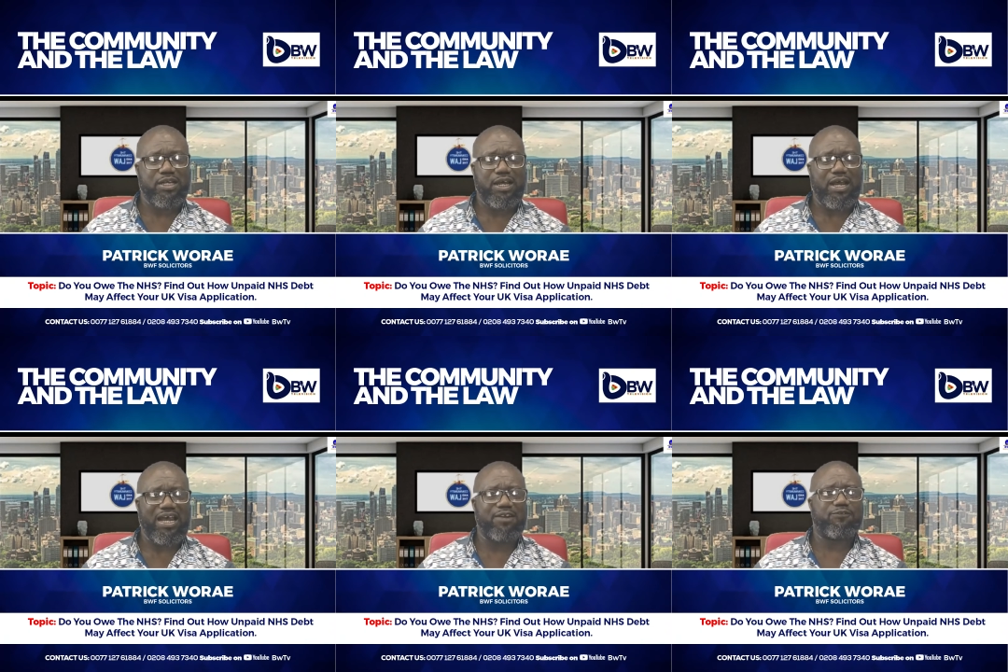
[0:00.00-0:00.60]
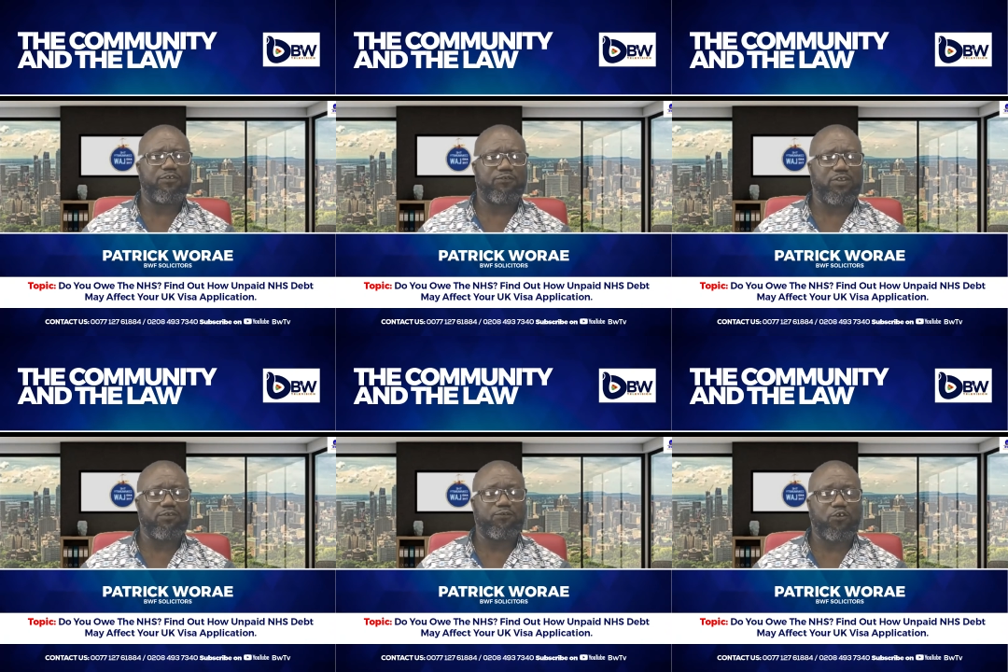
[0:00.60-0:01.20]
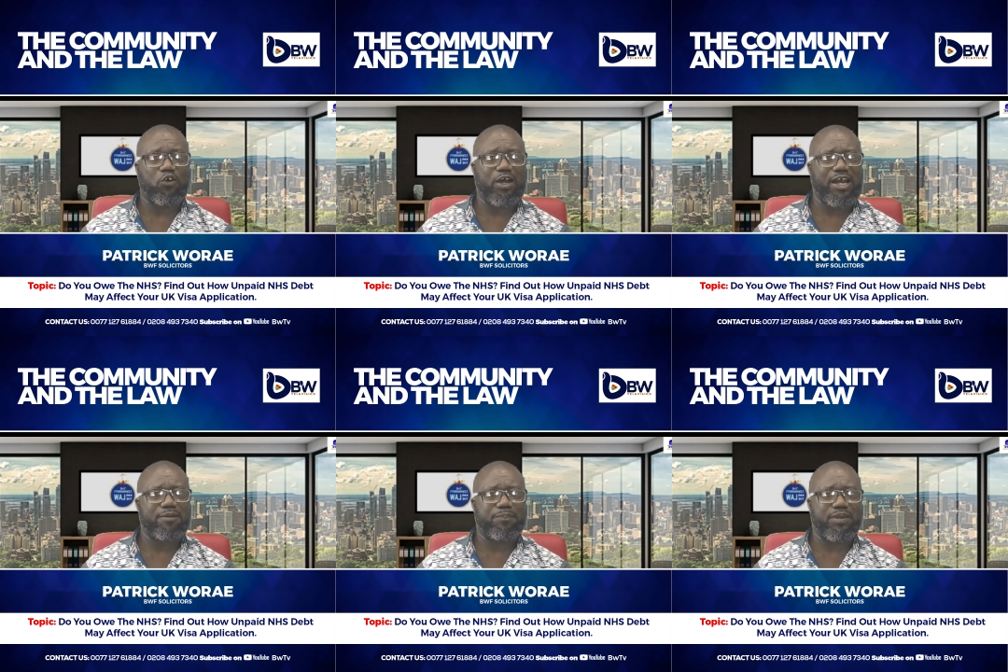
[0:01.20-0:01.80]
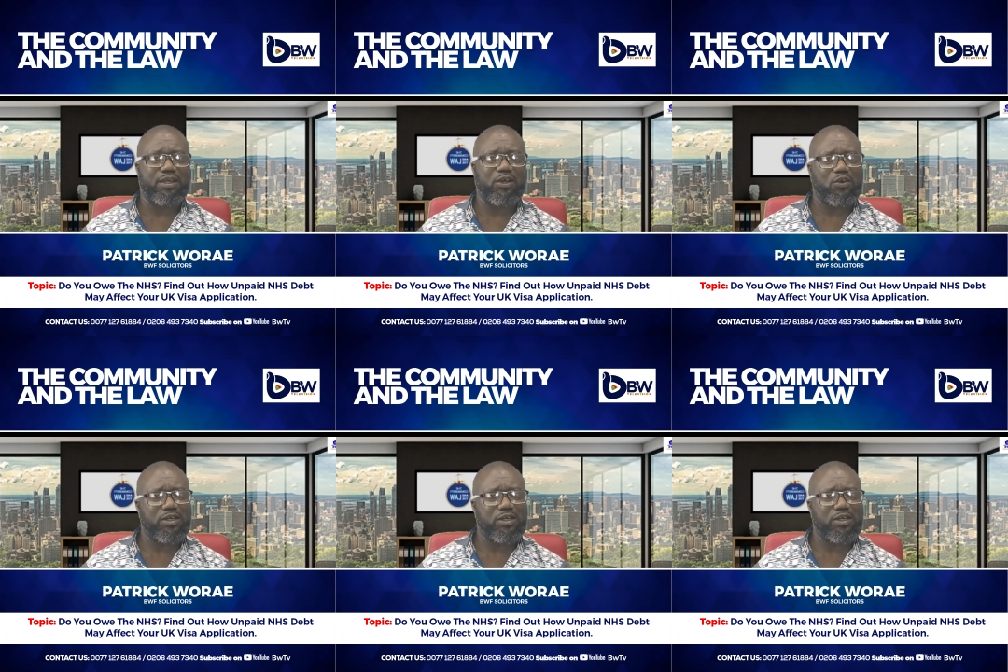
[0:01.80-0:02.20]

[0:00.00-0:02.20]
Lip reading: N15 4NP on the